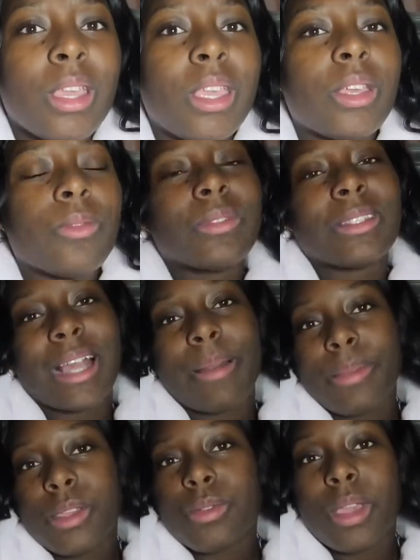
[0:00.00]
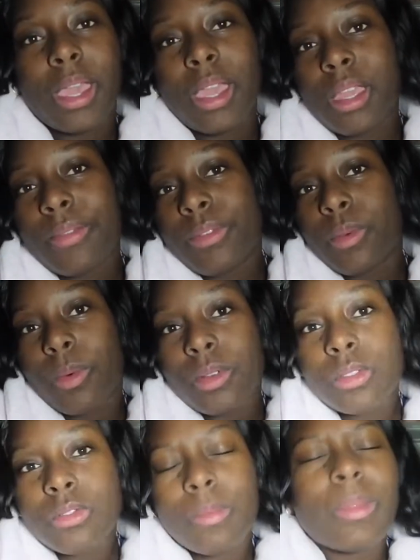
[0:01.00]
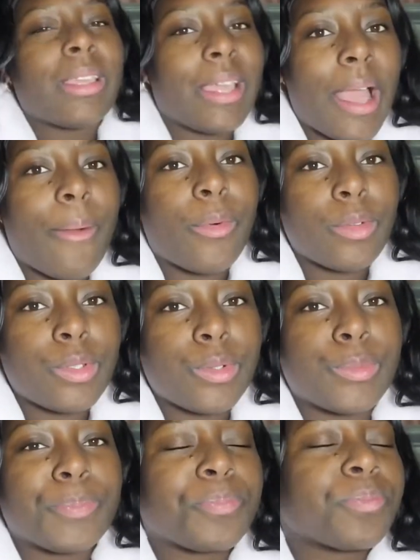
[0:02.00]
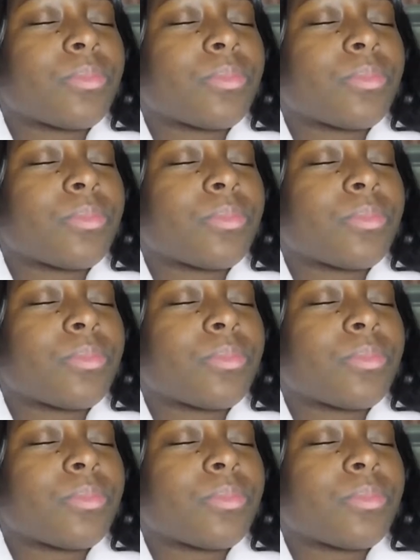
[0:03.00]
He was like, I mean, you can if you want to. I'm like, yeah, I want to.